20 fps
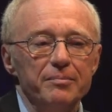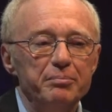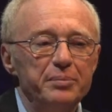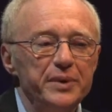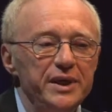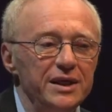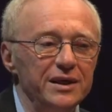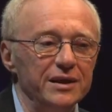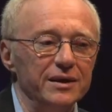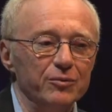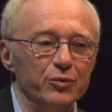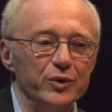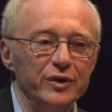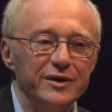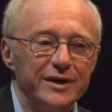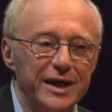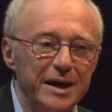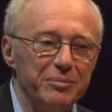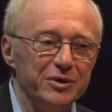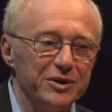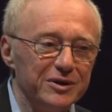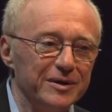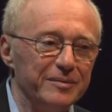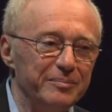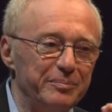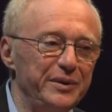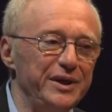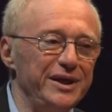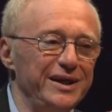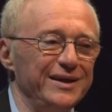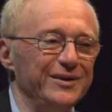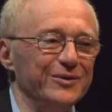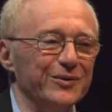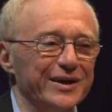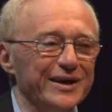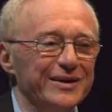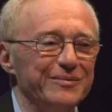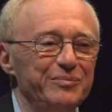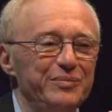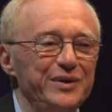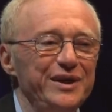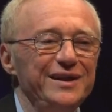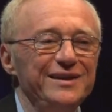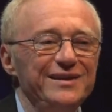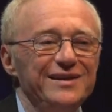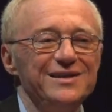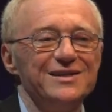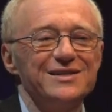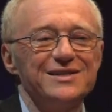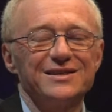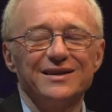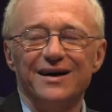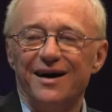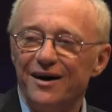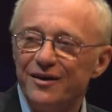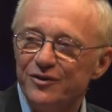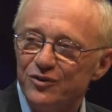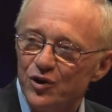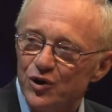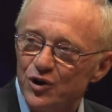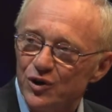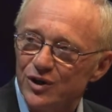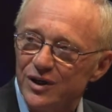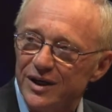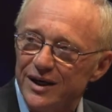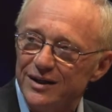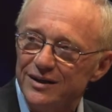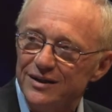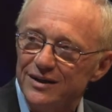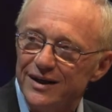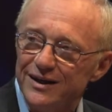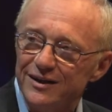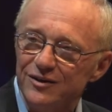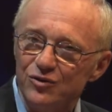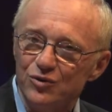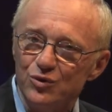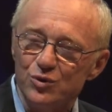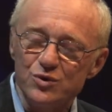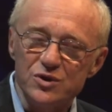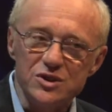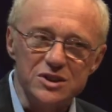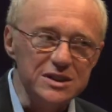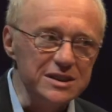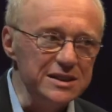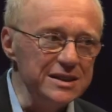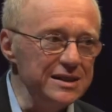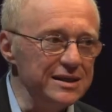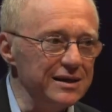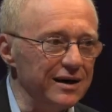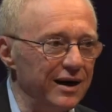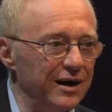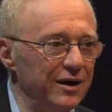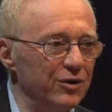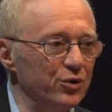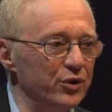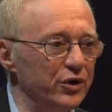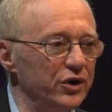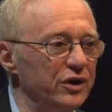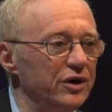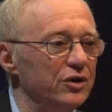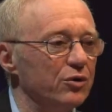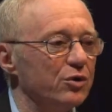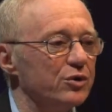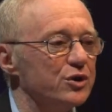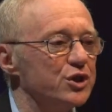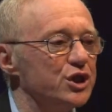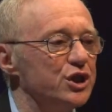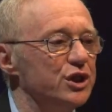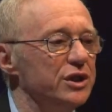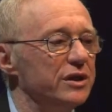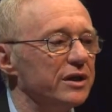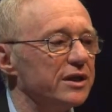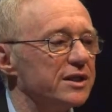be, with capital B, you can be this other and, and to see how he or she